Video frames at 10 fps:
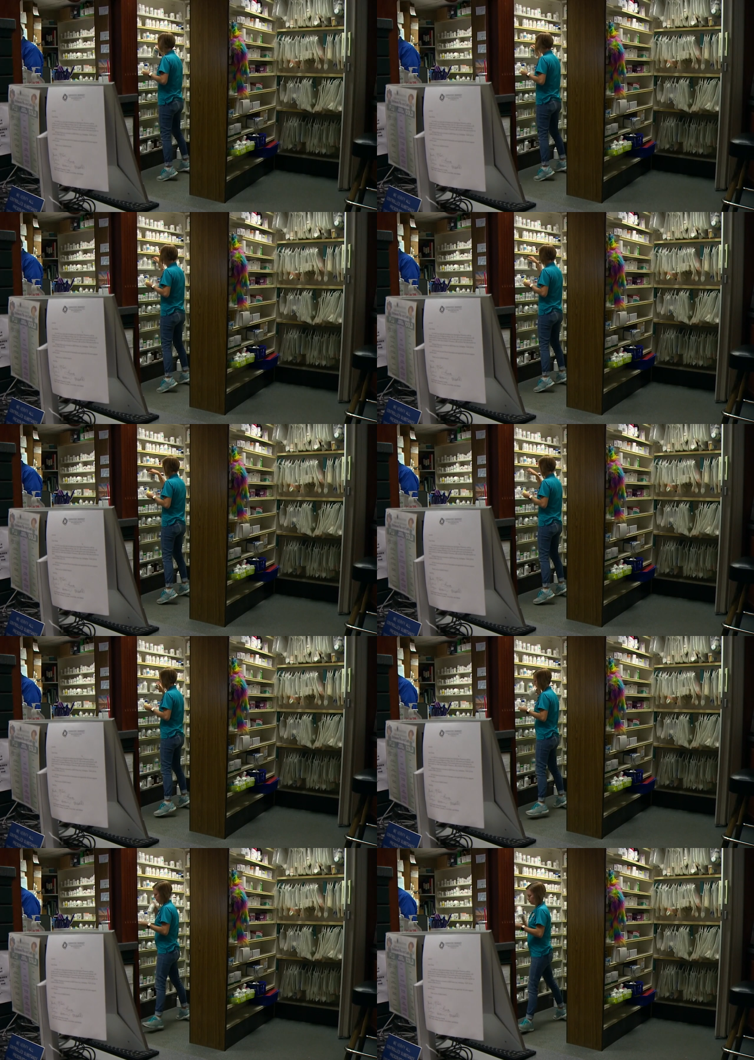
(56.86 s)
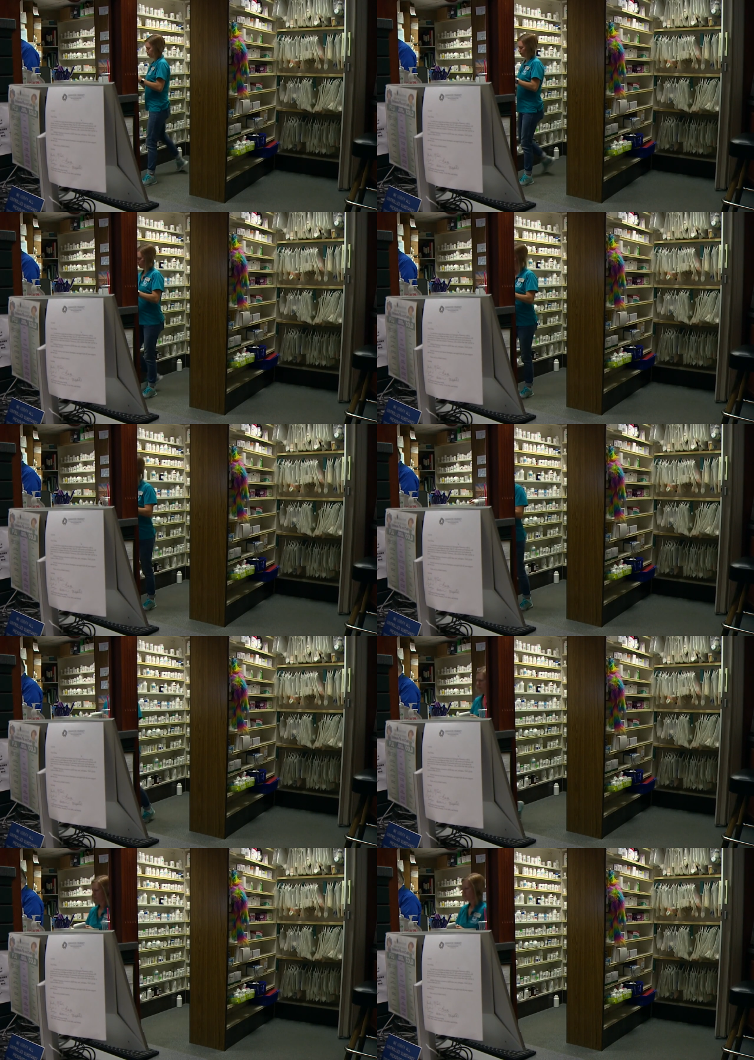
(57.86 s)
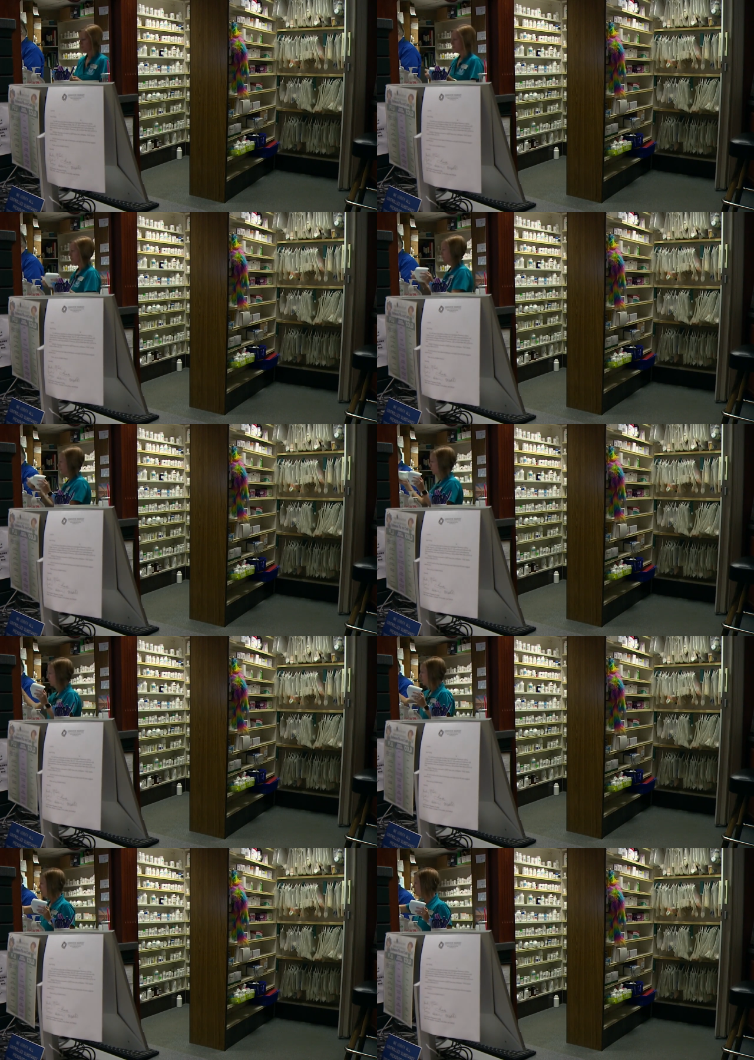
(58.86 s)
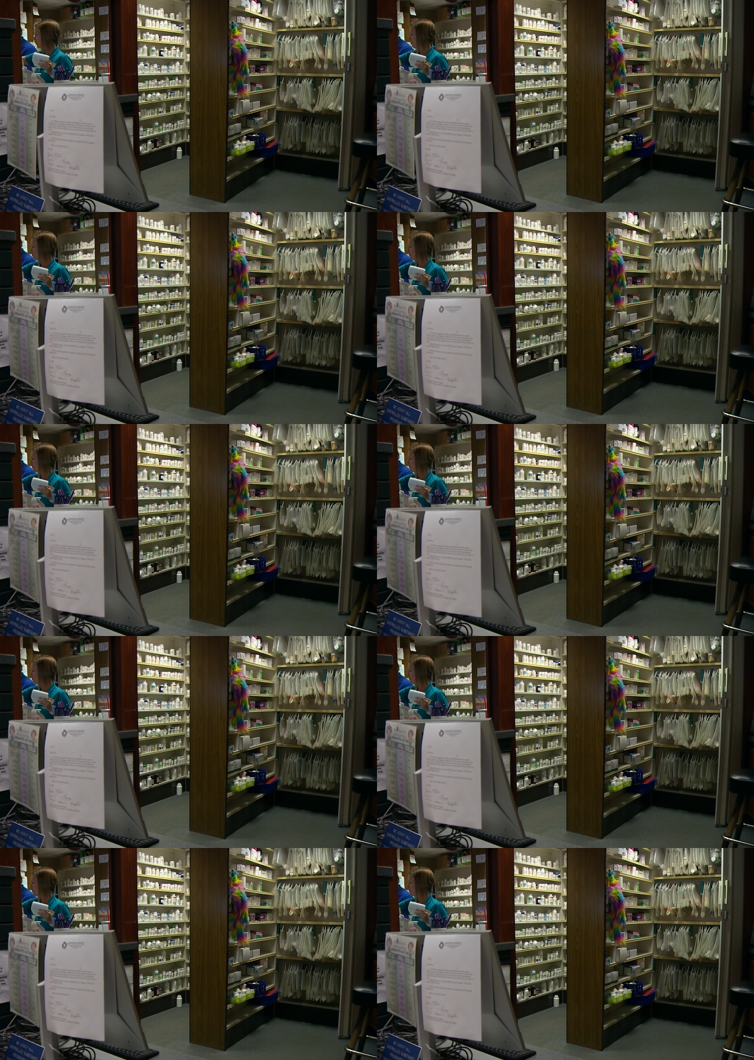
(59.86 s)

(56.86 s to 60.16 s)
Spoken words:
No face is visible, so there are no lips to read.